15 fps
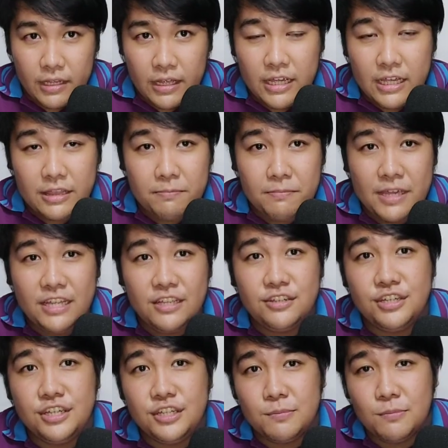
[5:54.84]
it means
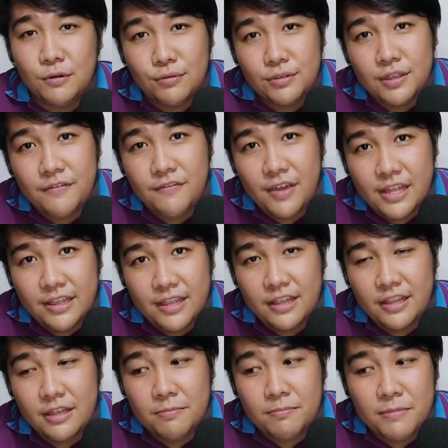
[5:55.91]
she's motivated.
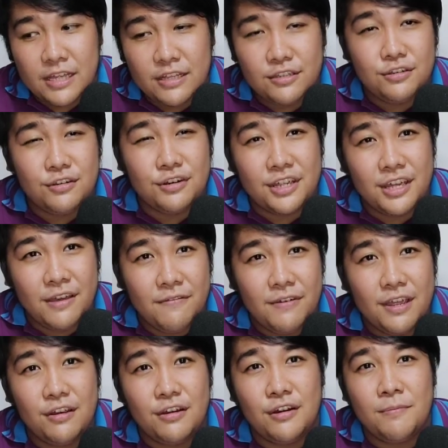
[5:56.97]
It means you're
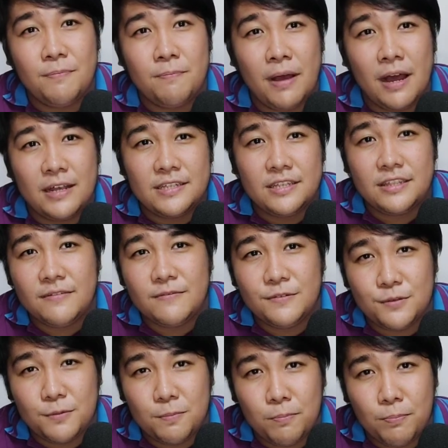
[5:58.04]
giving her positive
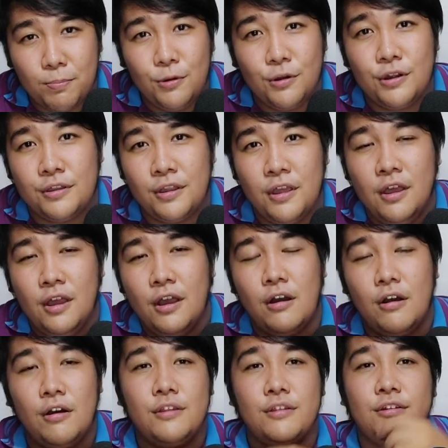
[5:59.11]
support
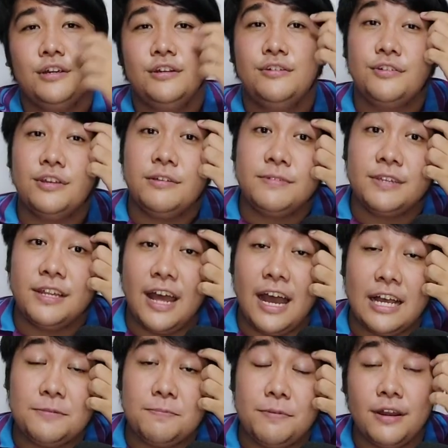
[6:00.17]
on her dreams and
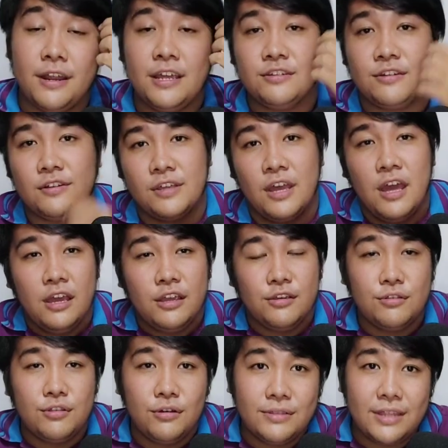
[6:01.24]
aspirations.
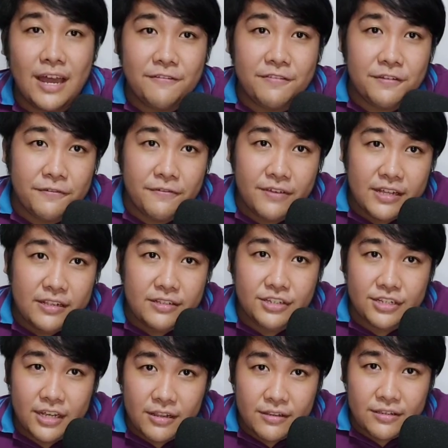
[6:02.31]
You don't have to feel
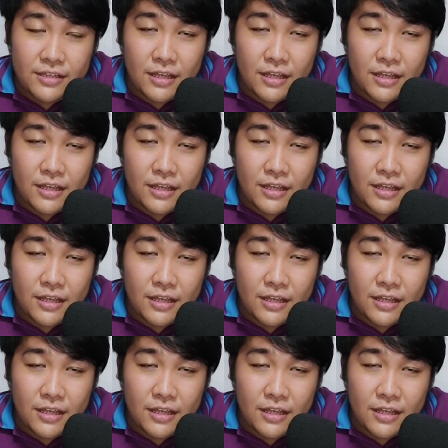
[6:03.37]
jealous